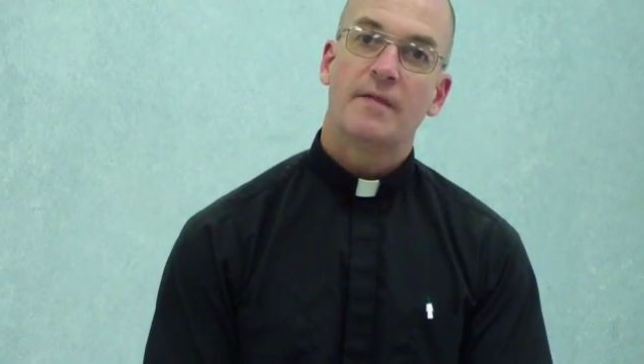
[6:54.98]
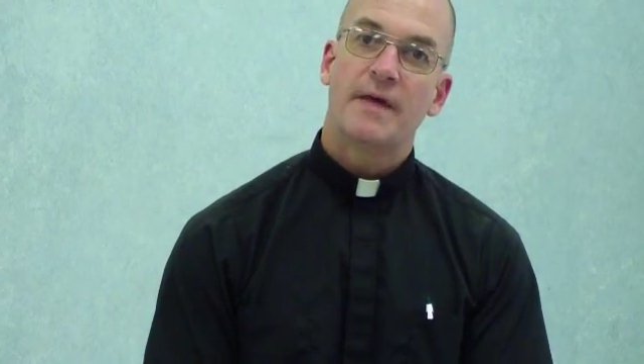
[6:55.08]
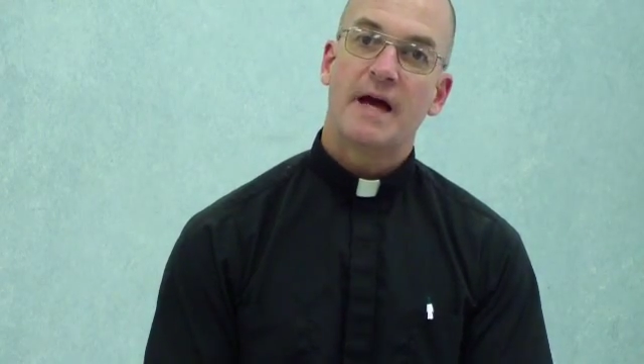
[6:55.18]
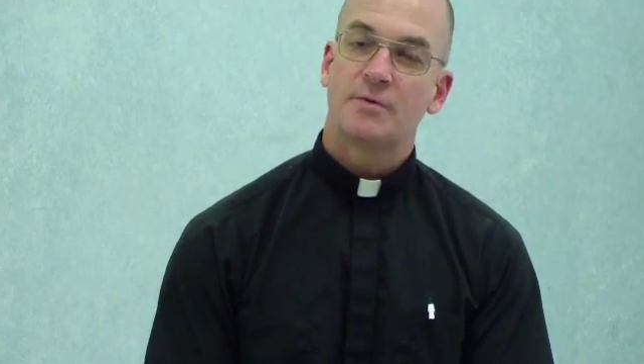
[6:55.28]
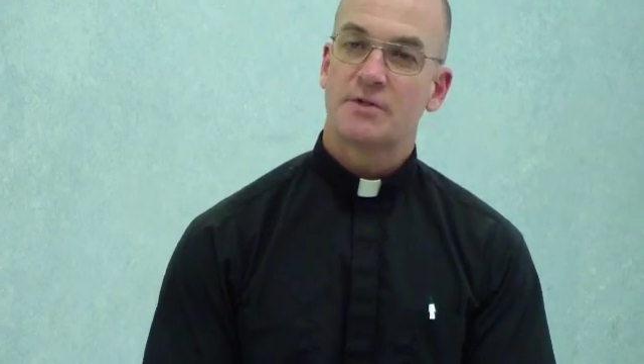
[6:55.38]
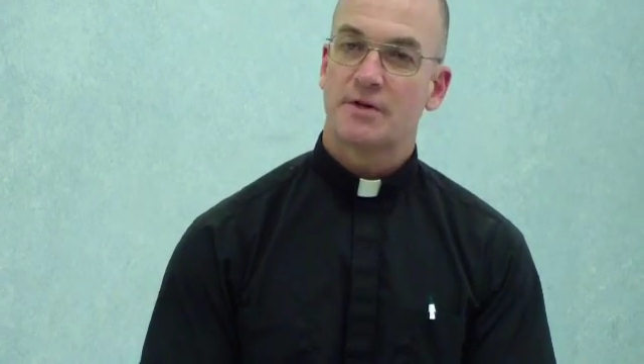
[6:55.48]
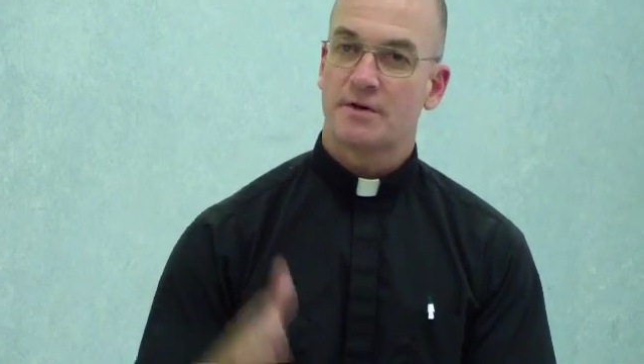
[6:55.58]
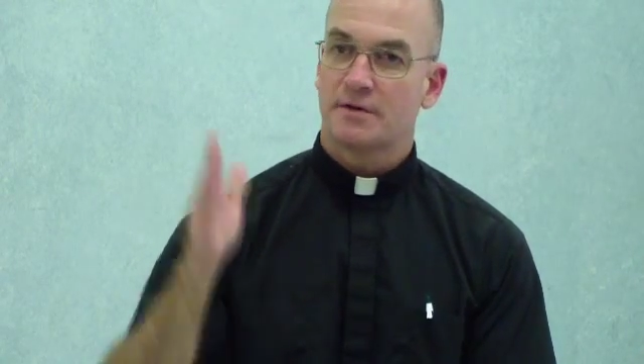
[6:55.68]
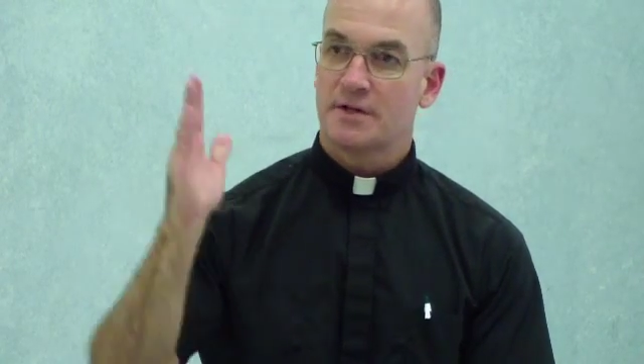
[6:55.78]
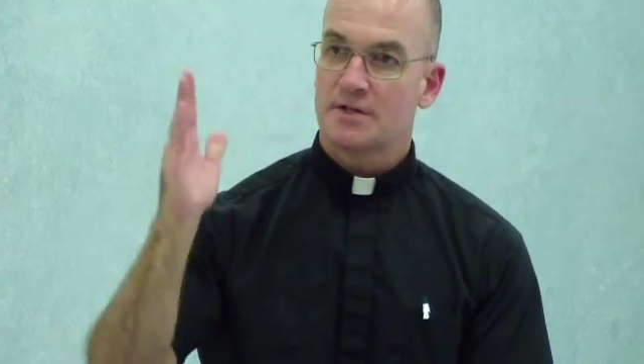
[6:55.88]
And that was the
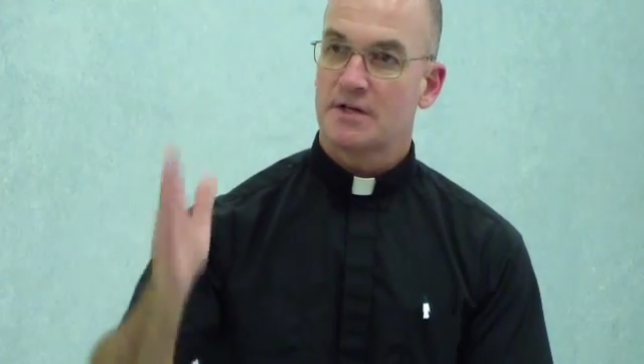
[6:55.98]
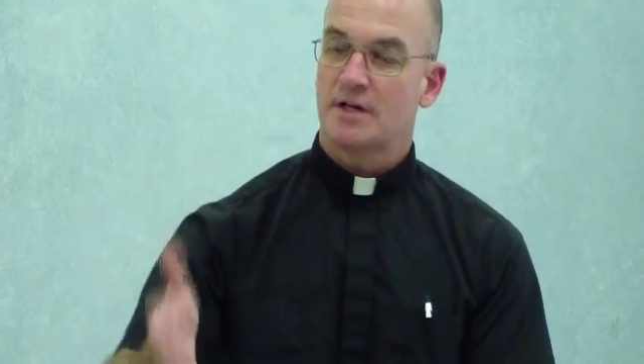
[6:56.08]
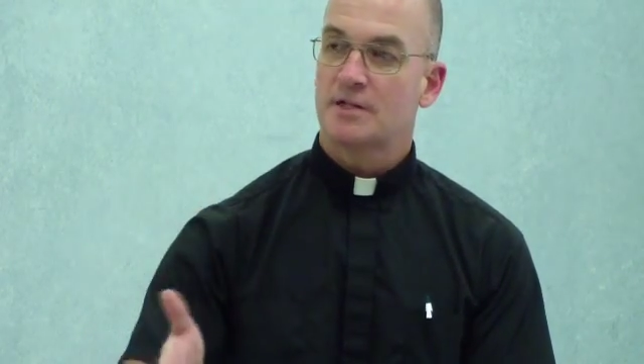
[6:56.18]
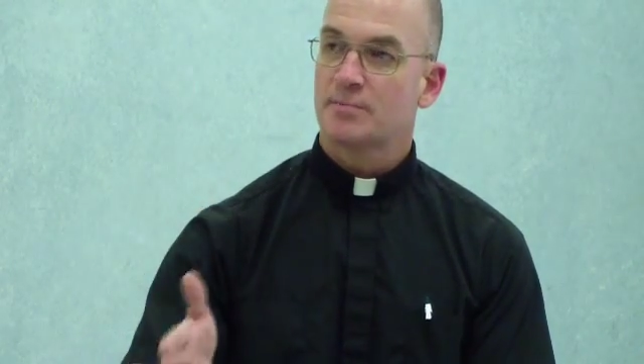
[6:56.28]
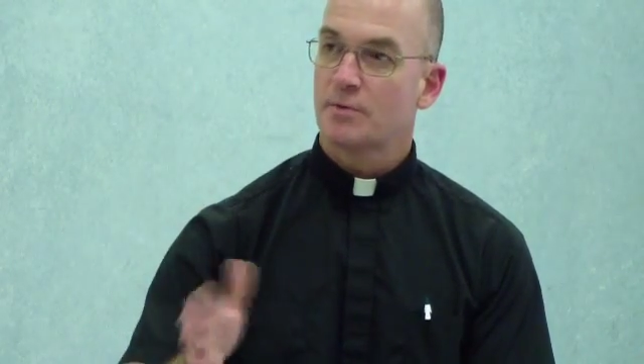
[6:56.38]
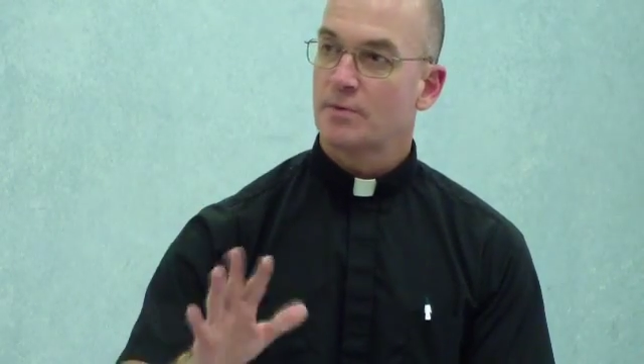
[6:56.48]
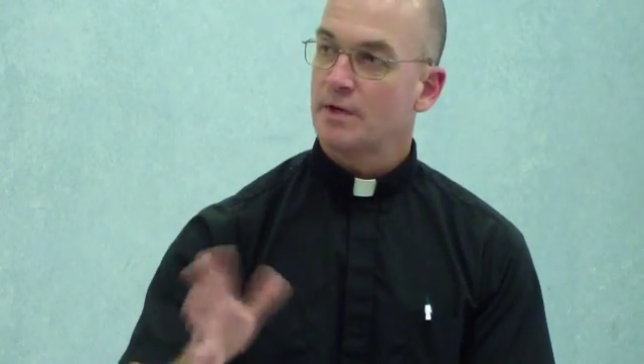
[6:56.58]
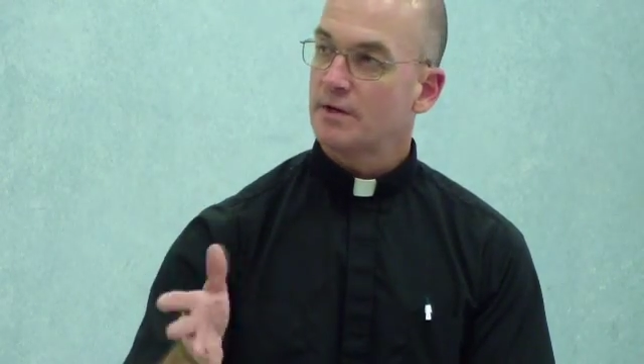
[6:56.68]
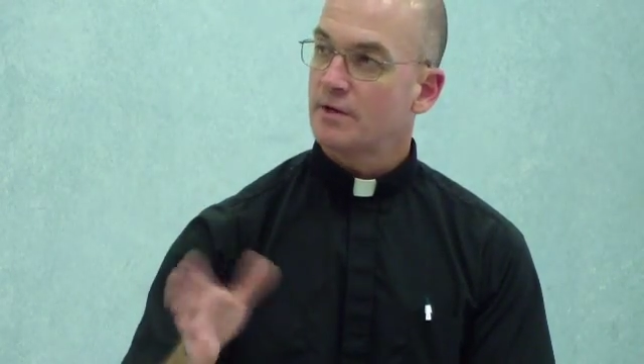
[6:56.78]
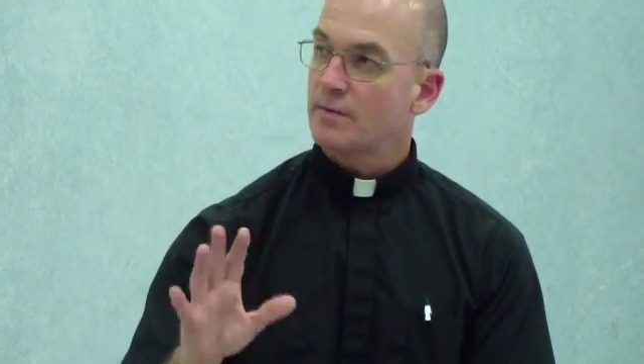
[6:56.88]
earliest gospel
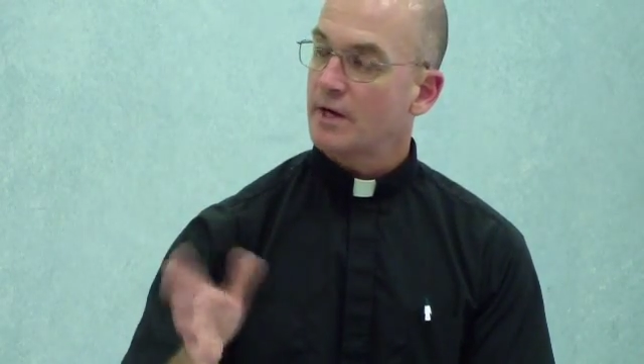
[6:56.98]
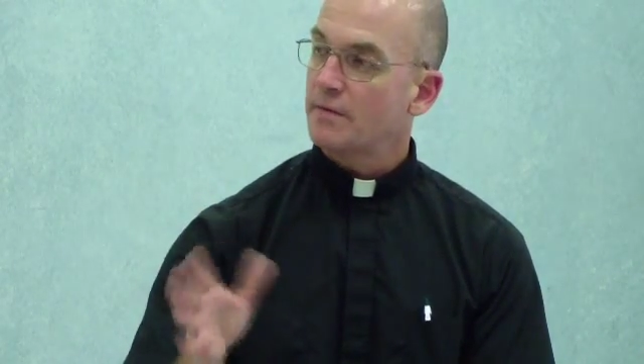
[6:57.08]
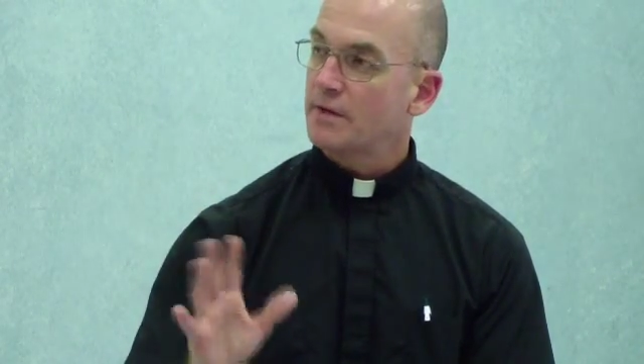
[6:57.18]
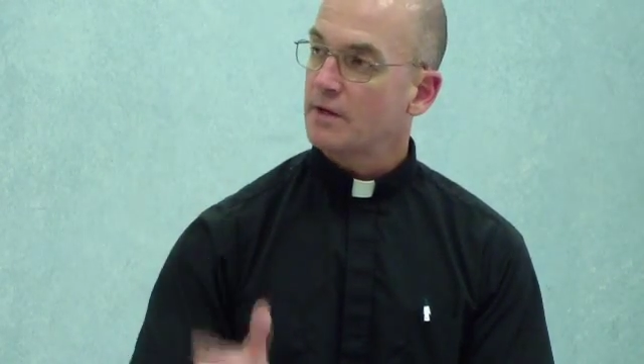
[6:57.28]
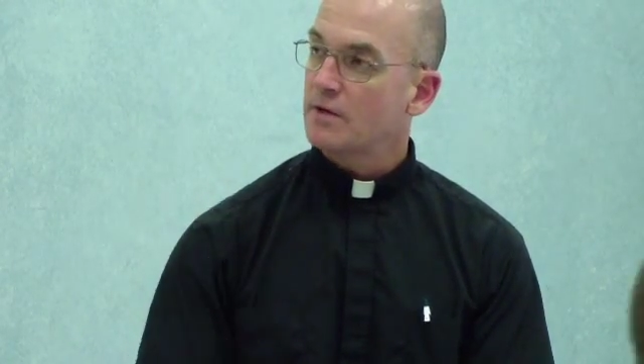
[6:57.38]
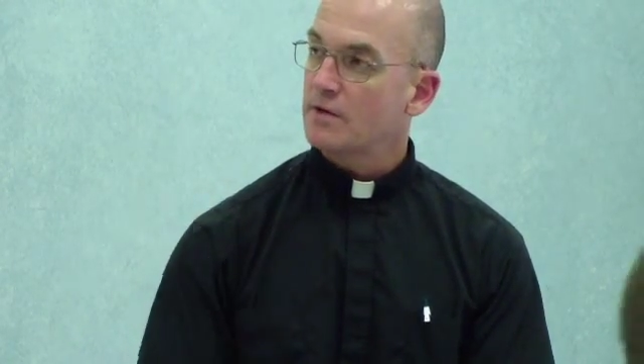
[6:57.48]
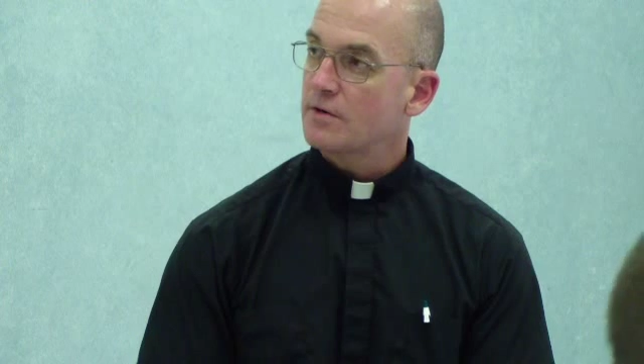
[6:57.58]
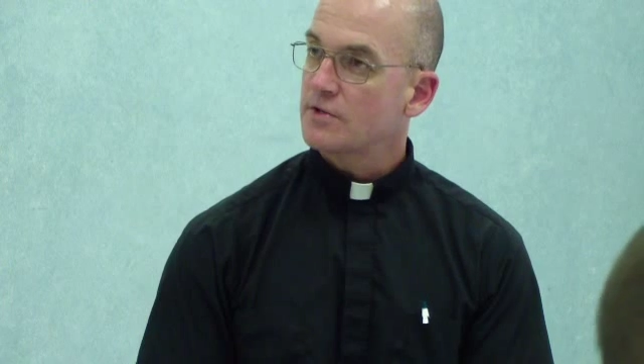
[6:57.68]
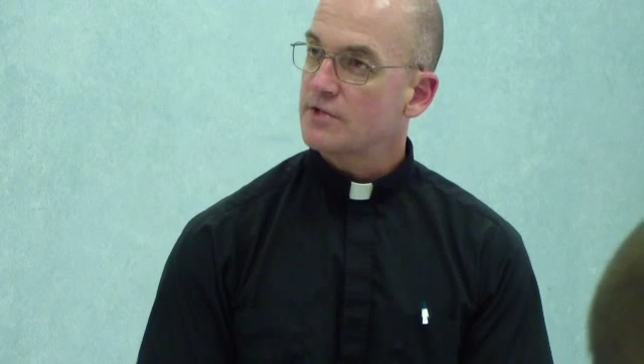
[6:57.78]
written around the year